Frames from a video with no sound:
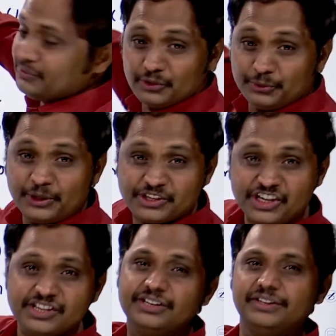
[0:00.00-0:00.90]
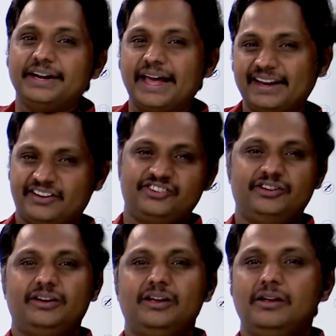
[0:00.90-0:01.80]
due to the change in the direction,
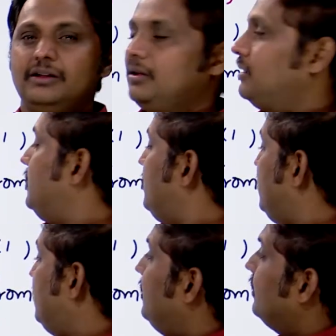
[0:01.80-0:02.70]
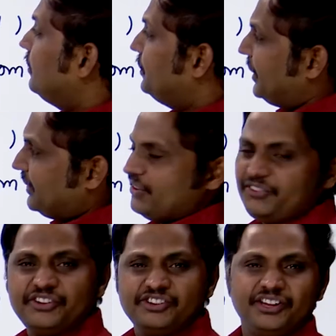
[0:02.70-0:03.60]
there exists
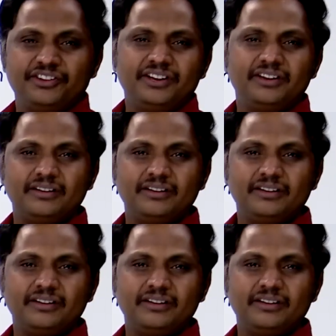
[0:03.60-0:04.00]
a change in